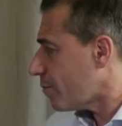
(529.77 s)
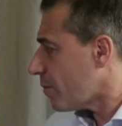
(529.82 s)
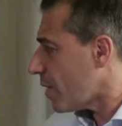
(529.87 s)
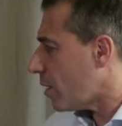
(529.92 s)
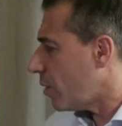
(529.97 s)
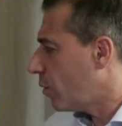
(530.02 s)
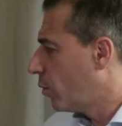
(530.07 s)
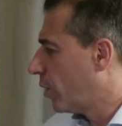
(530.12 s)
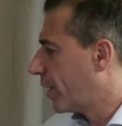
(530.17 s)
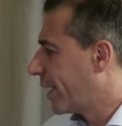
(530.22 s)

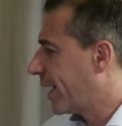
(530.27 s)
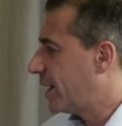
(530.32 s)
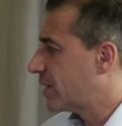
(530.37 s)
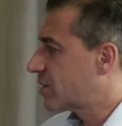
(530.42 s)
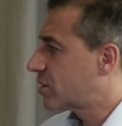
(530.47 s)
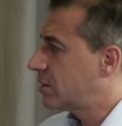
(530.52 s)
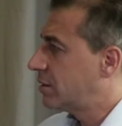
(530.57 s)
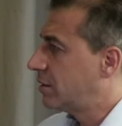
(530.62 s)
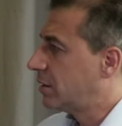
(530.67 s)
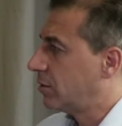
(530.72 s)
what
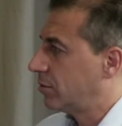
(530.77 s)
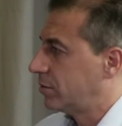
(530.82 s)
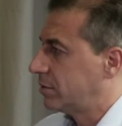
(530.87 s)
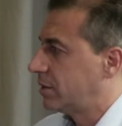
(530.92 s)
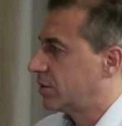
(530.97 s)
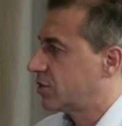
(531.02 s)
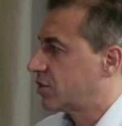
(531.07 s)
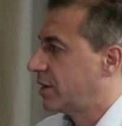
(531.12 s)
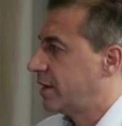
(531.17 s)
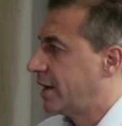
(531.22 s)
else? Oh,
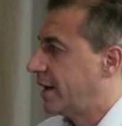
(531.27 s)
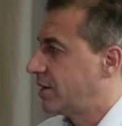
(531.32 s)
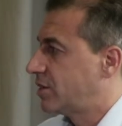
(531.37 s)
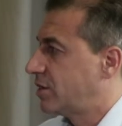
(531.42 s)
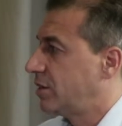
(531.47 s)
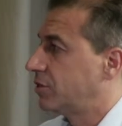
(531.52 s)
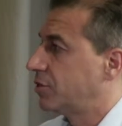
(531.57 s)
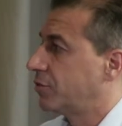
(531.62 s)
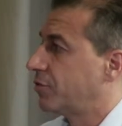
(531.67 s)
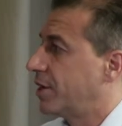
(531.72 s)
there's a nice
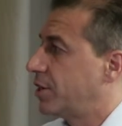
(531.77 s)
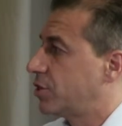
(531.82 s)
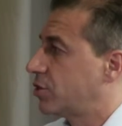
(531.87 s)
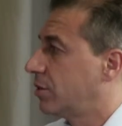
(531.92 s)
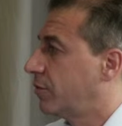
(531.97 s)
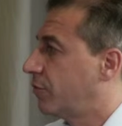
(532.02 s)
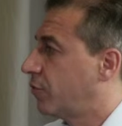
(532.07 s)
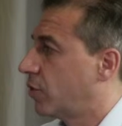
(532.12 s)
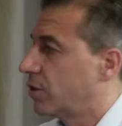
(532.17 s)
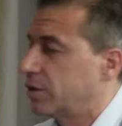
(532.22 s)

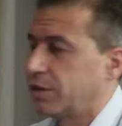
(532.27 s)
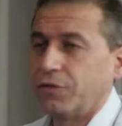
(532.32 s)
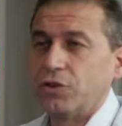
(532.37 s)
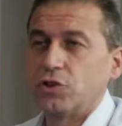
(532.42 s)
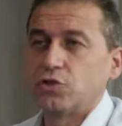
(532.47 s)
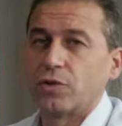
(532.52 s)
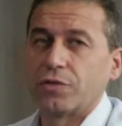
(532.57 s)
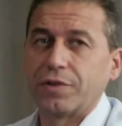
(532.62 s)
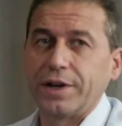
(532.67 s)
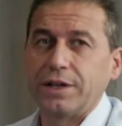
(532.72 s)
integration for the
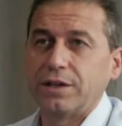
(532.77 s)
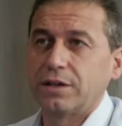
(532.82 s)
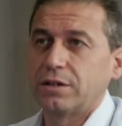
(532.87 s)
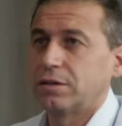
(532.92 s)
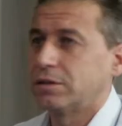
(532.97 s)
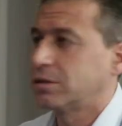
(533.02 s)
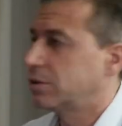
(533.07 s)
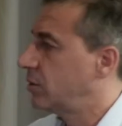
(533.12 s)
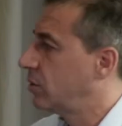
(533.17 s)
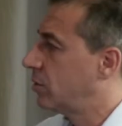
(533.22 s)
visual
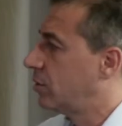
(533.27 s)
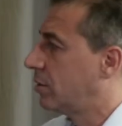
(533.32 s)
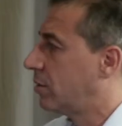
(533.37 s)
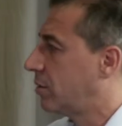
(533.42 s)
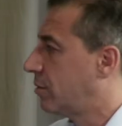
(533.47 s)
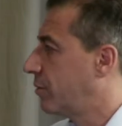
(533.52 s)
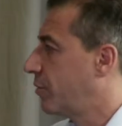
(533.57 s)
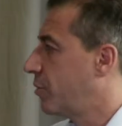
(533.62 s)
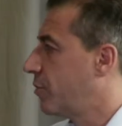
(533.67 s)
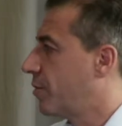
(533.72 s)
radio. You
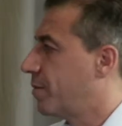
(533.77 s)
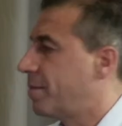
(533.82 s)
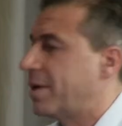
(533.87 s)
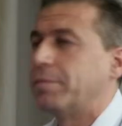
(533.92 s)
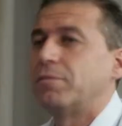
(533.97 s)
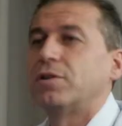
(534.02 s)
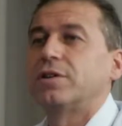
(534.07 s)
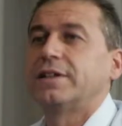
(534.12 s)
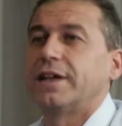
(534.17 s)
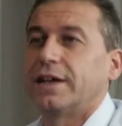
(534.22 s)
know, we
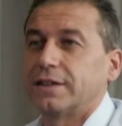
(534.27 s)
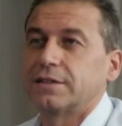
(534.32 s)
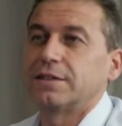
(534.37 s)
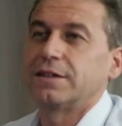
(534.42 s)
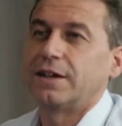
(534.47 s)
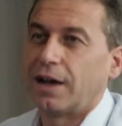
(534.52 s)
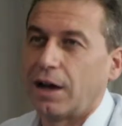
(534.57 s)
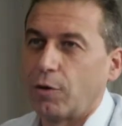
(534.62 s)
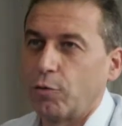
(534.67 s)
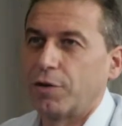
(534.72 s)
remember that
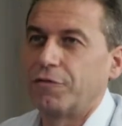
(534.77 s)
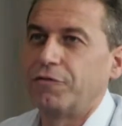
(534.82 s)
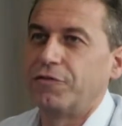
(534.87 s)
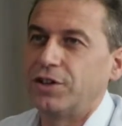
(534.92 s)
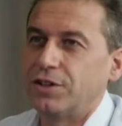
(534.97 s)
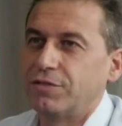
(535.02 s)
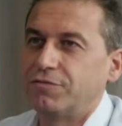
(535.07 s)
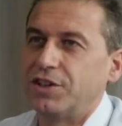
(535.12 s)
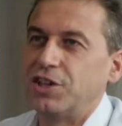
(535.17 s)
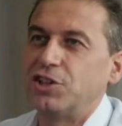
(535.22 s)
our
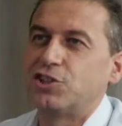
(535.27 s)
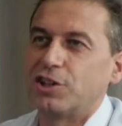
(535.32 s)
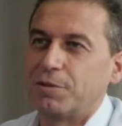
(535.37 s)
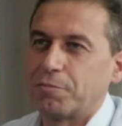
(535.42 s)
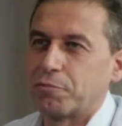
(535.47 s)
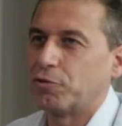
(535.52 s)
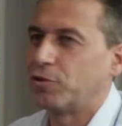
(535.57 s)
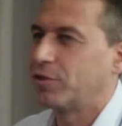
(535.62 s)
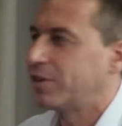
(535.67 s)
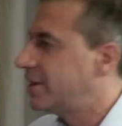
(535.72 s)
VJ
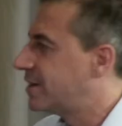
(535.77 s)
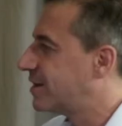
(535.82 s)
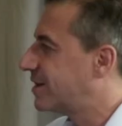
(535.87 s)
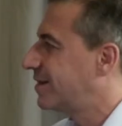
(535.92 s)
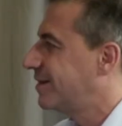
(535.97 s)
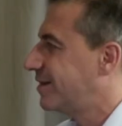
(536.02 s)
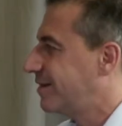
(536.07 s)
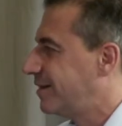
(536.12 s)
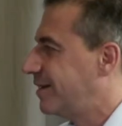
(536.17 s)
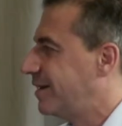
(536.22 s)
Pro, it's
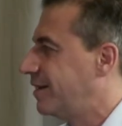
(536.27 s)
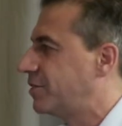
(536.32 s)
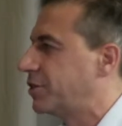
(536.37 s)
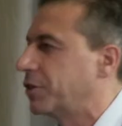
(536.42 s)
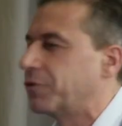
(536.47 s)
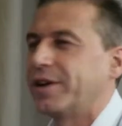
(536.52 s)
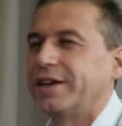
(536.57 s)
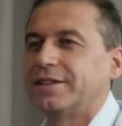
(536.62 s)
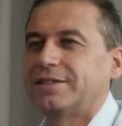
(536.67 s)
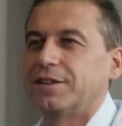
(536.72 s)

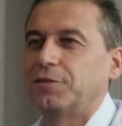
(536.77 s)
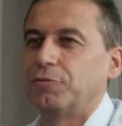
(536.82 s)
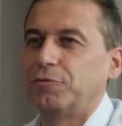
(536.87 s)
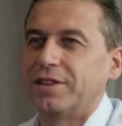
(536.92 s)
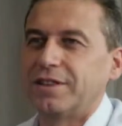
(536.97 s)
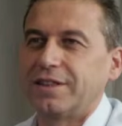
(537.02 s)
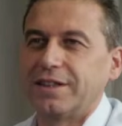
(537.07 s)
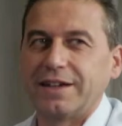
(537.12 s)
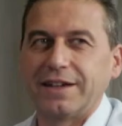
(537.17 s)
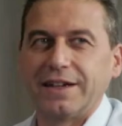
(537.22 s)
integrated
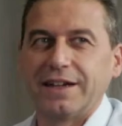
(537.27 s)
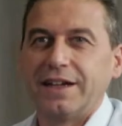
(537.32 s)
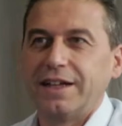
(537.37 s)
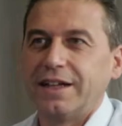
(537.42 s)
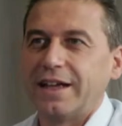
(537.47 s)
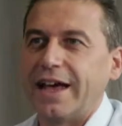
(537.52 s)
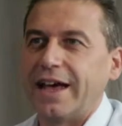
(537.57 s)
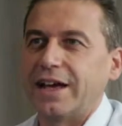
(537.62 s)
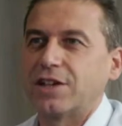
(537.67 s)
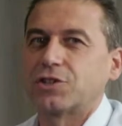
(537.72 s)
with the
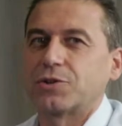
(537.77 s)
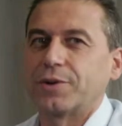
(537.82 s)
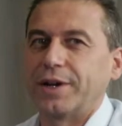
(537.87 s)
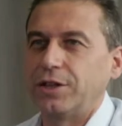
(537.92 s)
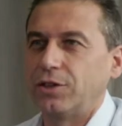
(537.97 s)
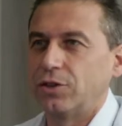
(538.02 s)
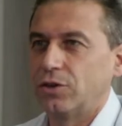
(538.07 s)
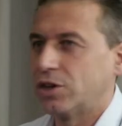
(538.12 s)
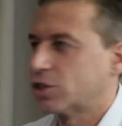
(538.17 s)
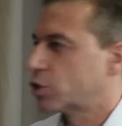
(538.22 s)

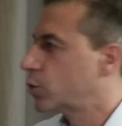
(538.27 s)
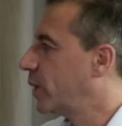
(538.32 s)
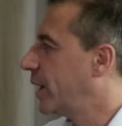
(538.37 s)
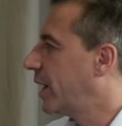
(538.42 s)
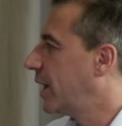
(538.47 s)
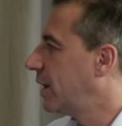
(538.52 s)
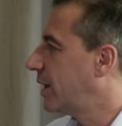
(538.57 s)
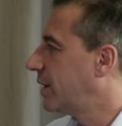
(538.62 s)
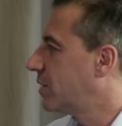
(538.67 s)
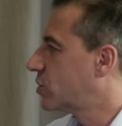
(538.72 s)
XRadio as
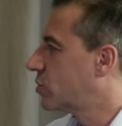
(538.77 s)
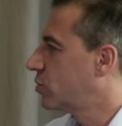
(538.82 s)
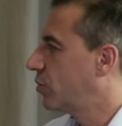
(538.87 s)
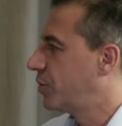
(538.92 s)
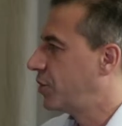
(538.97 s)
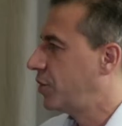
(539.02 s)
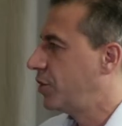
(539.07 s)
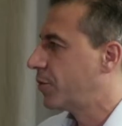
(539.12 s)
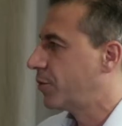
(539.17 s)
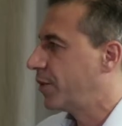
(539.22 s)
well, and so
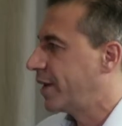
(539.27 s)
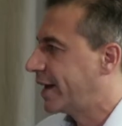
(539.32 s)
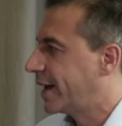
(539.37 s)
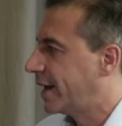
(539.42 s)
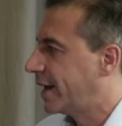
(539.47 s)
here we can